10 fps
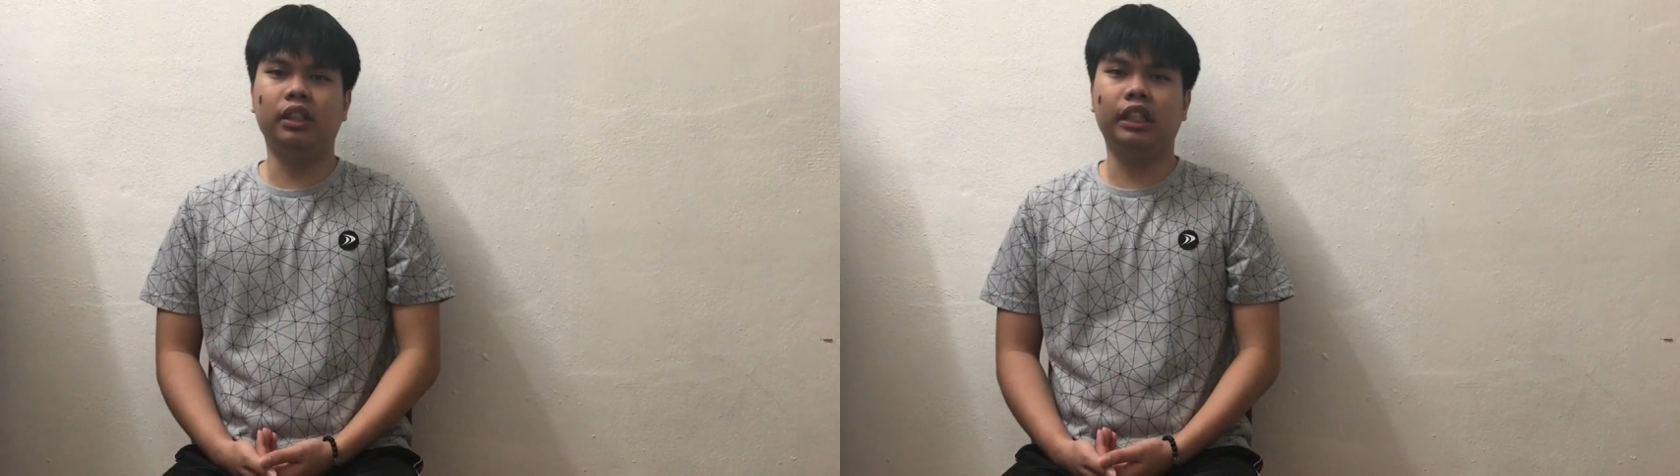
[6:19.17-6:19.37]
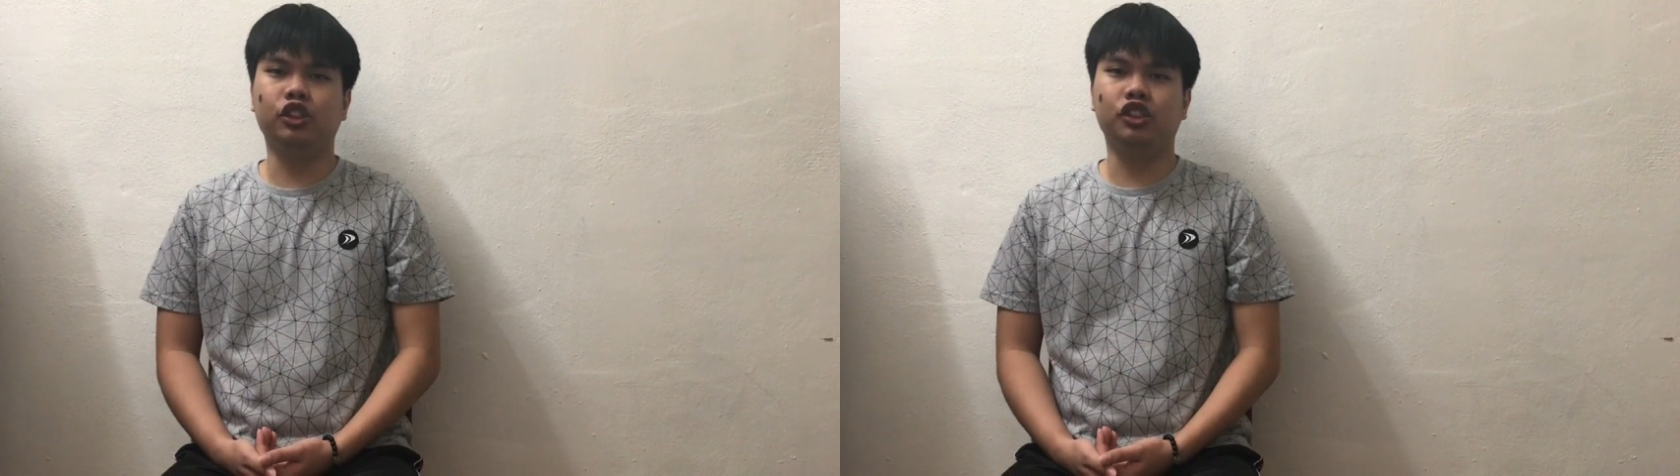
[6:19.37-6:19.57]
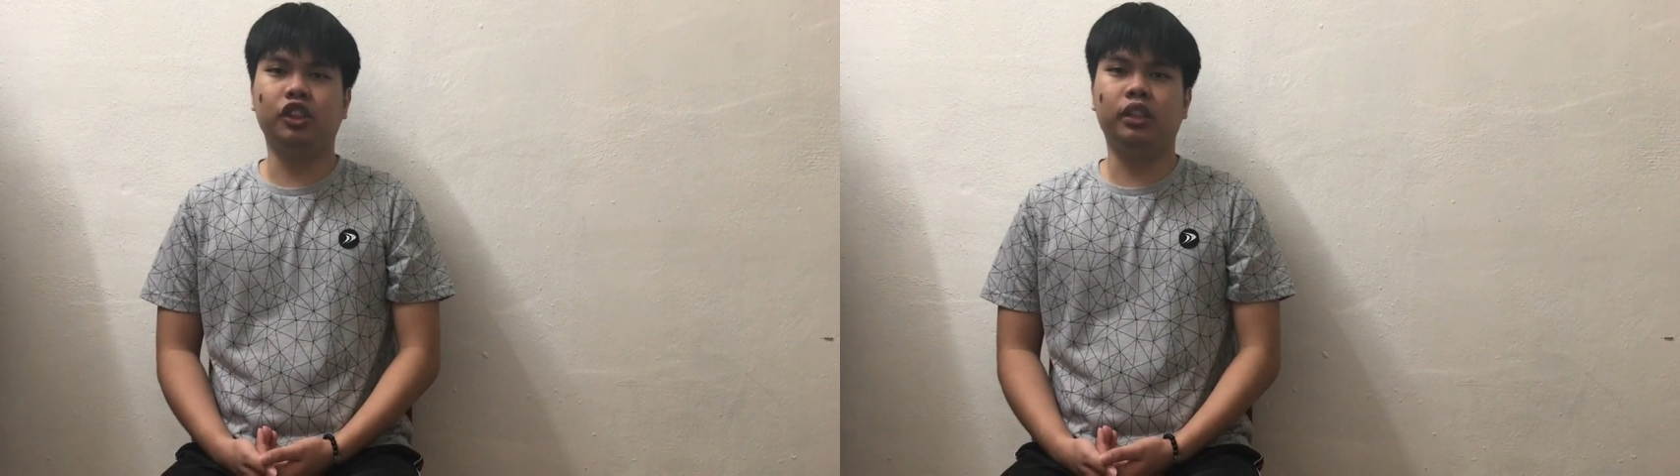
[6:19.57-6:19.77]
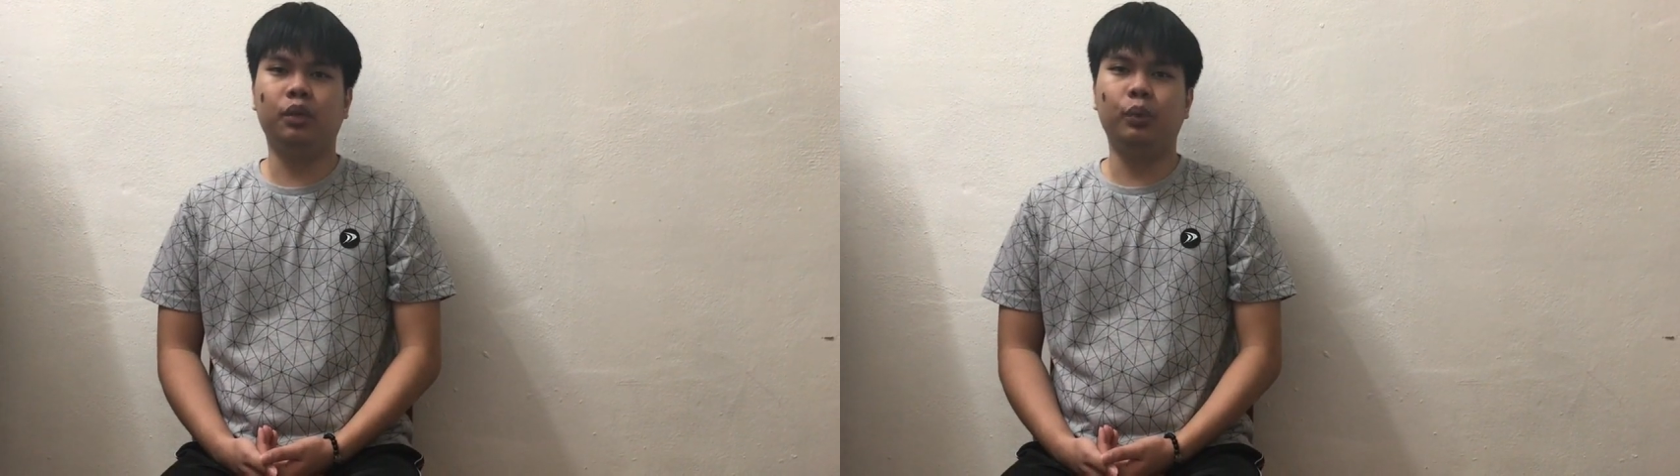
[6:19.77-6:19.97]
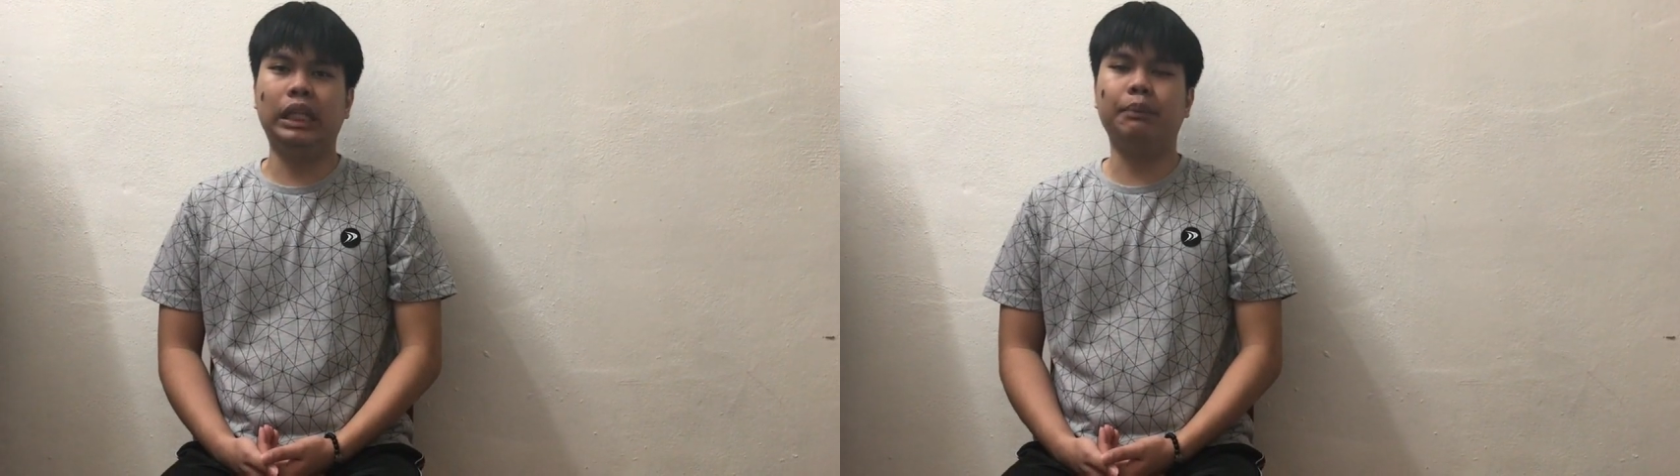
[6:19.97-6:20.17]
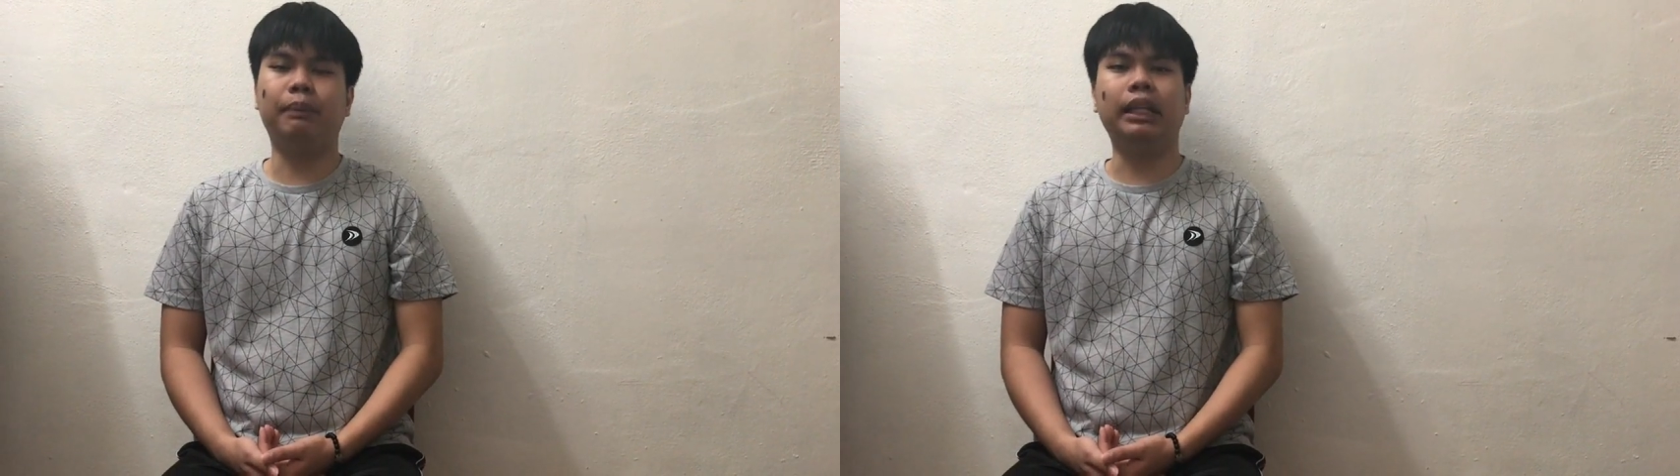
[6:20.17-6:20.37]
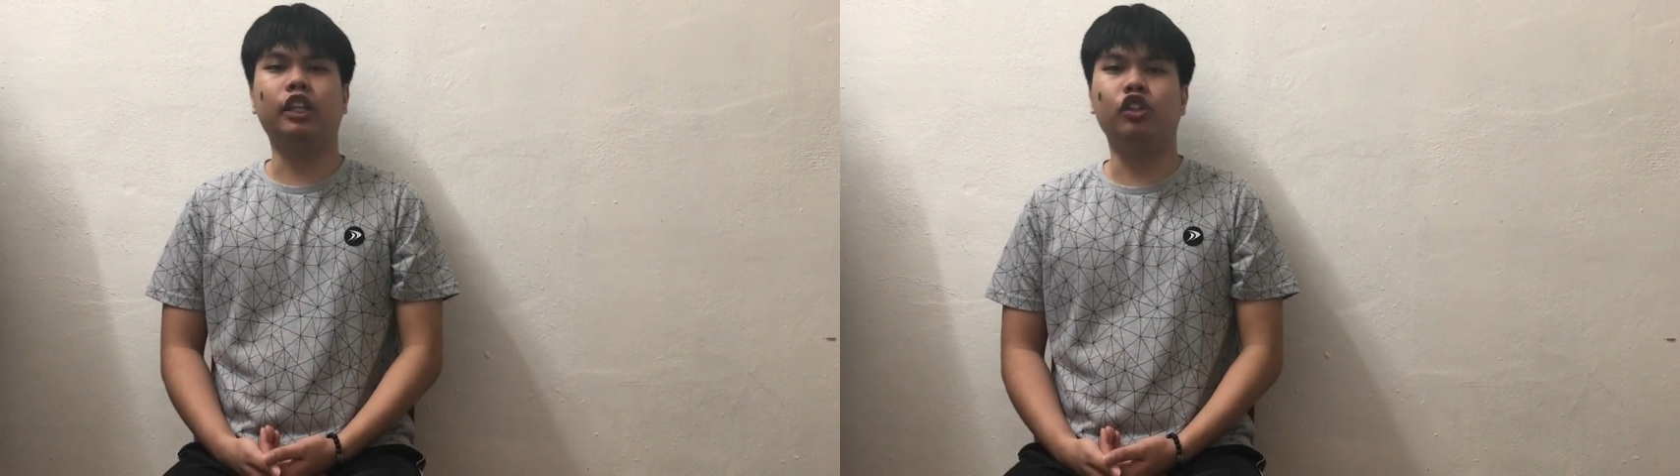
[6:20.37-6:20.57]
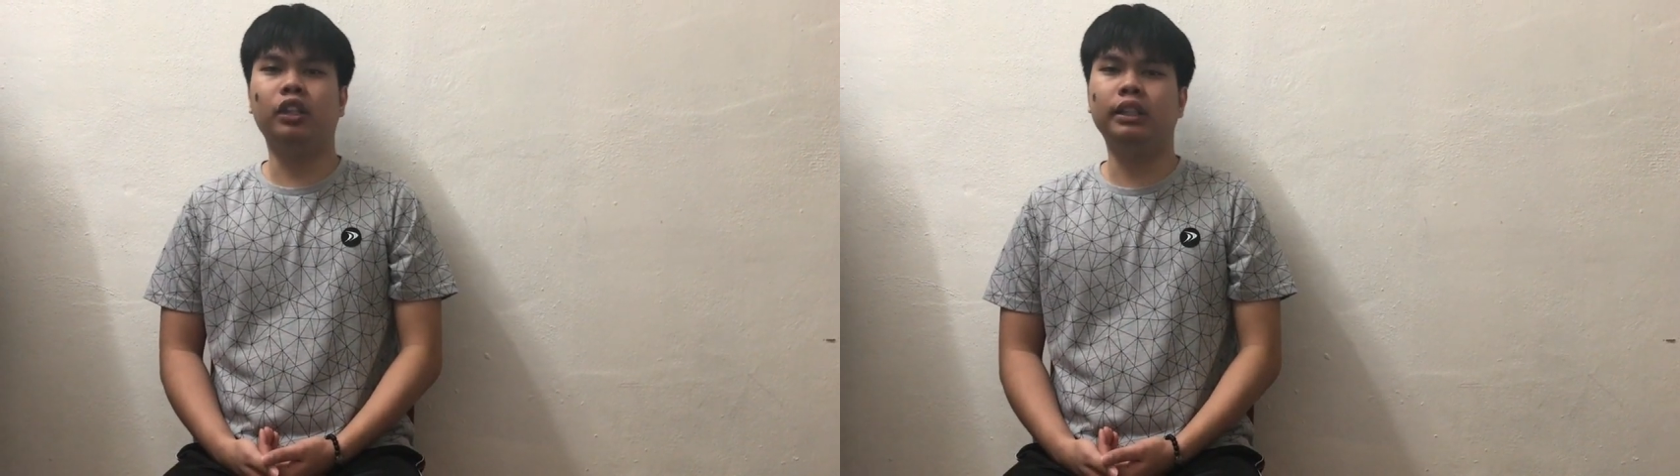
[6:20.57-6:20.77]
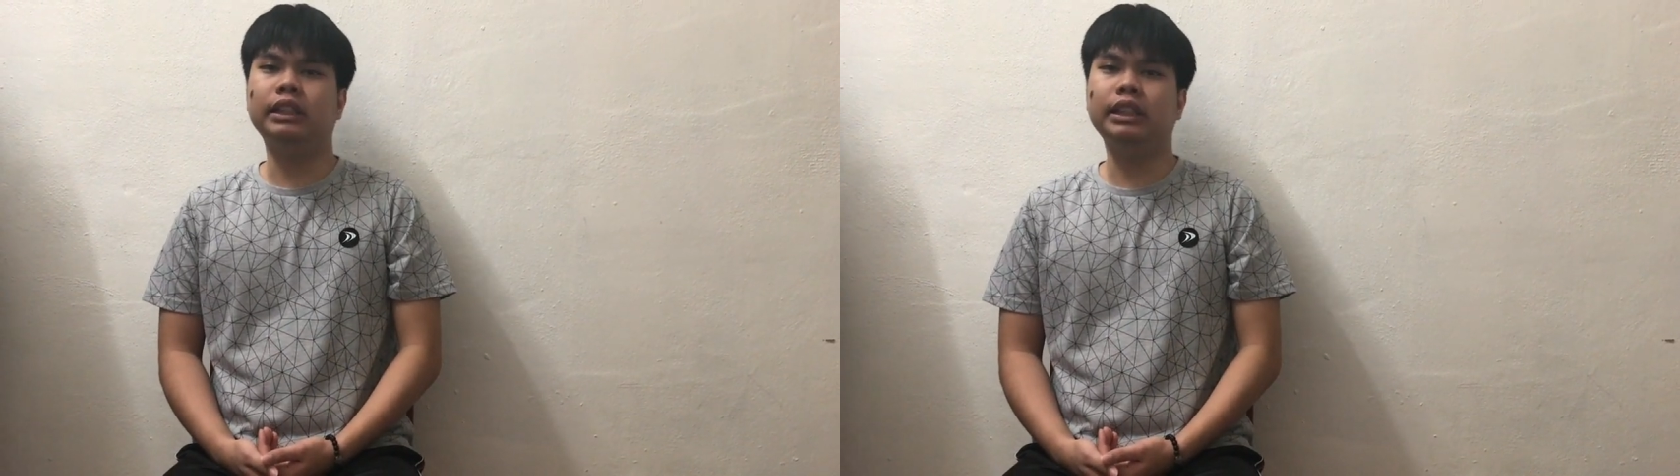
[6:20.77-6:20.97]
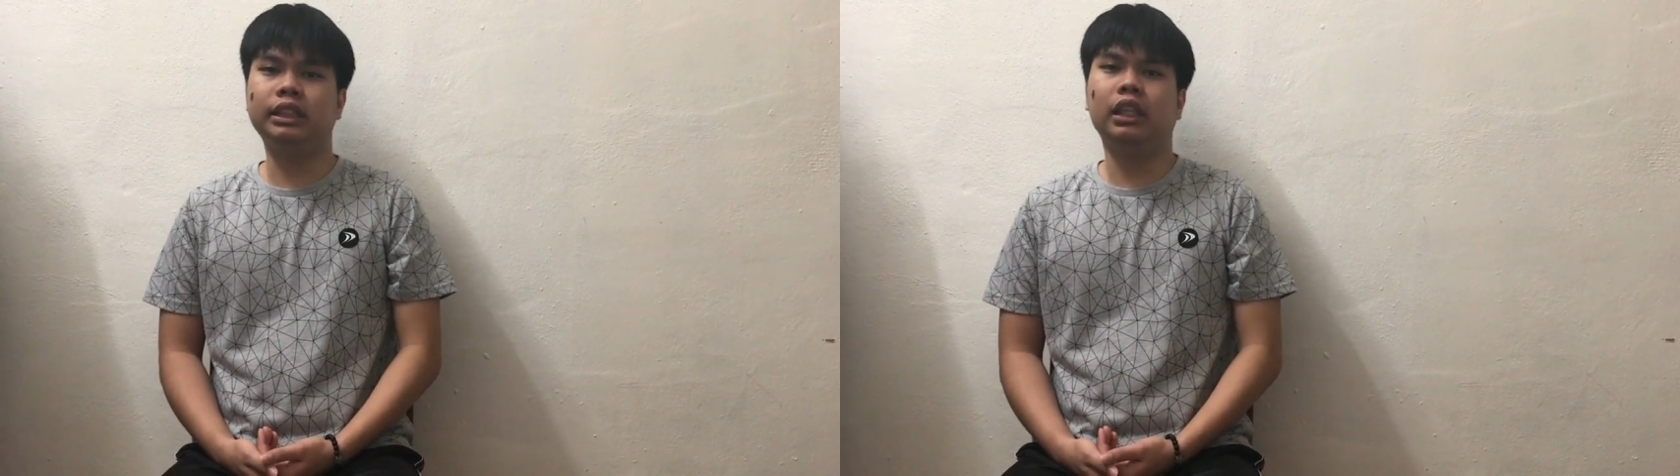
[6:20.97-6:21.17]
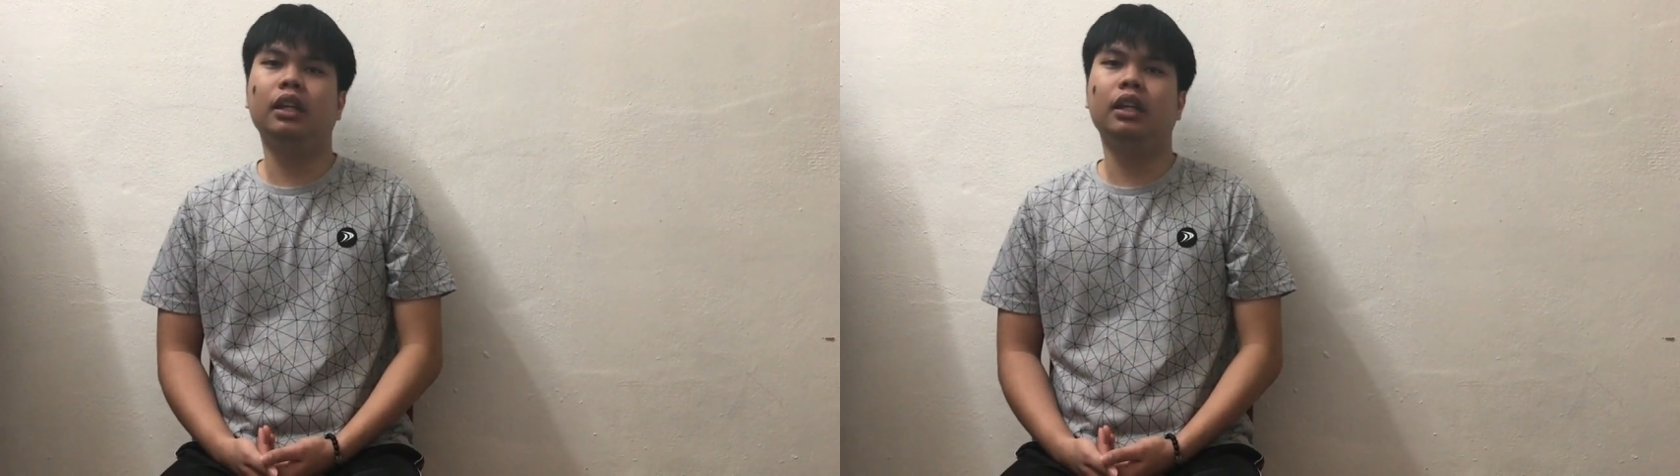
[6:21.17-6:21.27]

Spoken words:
associated with a particular disease.